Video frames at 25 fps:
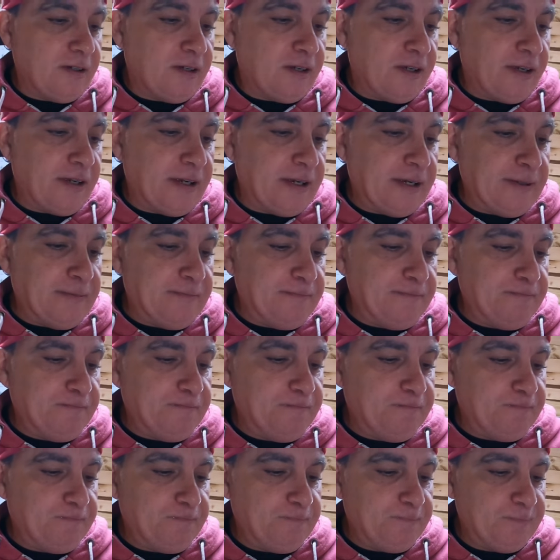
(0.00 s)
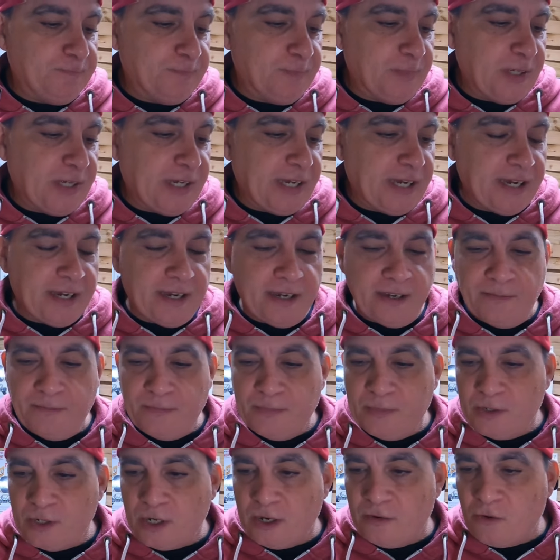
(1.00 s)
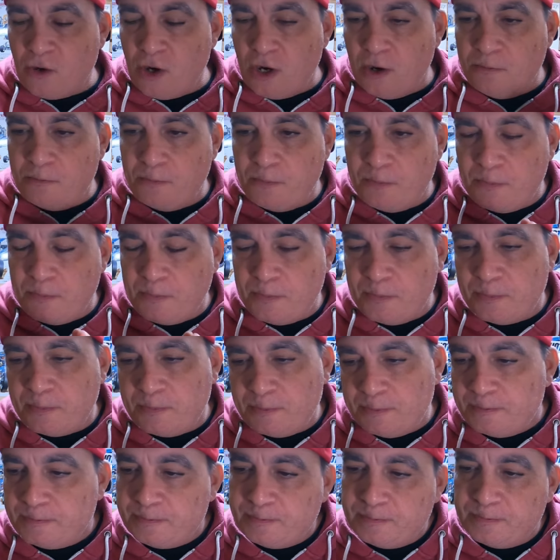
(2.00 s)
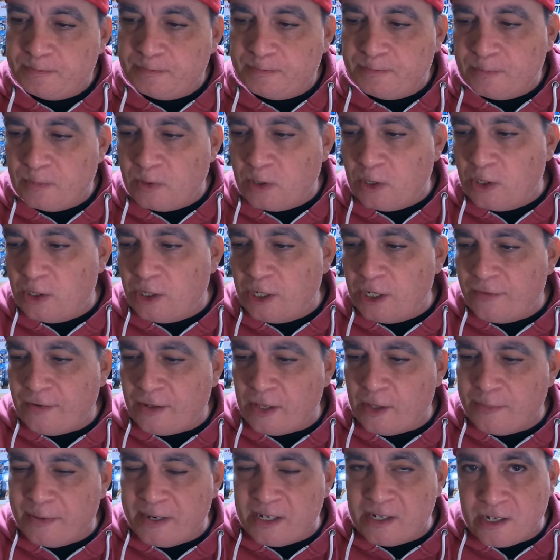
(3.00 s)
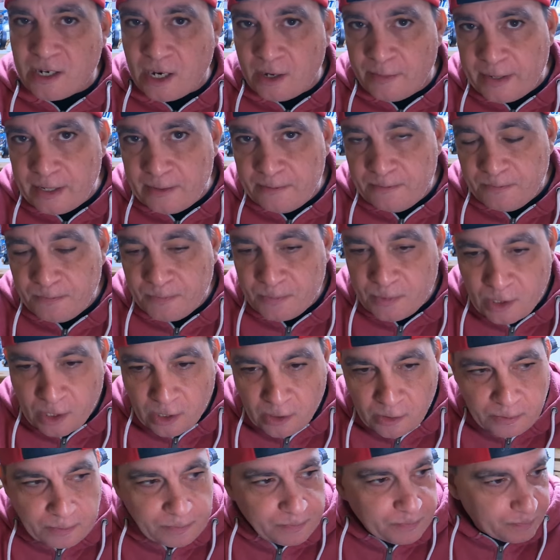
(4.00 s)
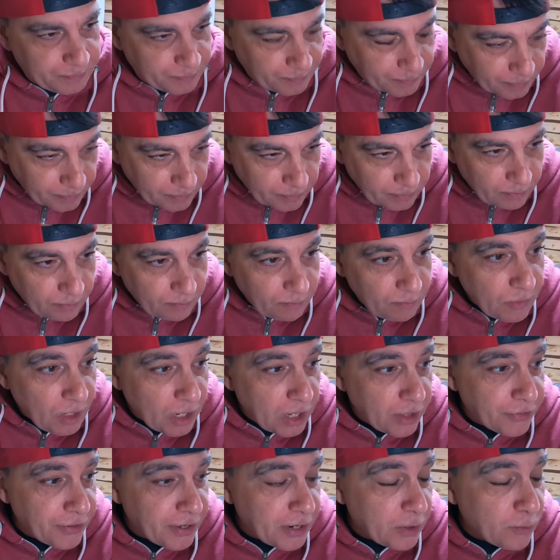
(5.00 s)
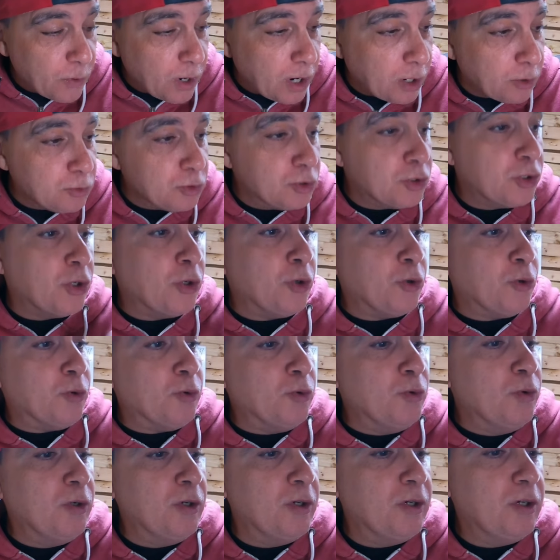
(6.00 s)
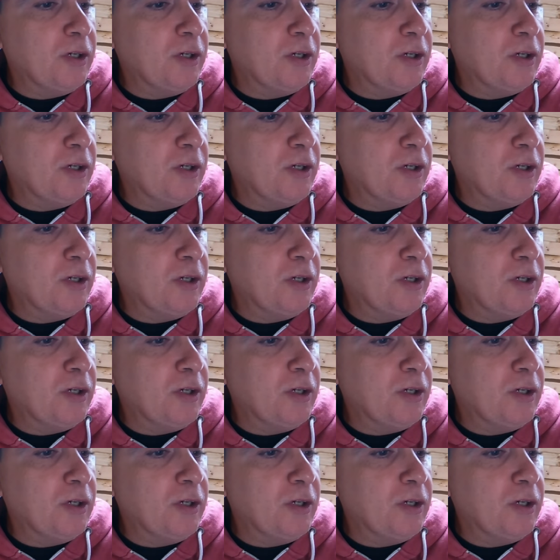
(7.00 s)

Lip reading: But yeah, so I've got a load of other bits coming. So I think what I'll do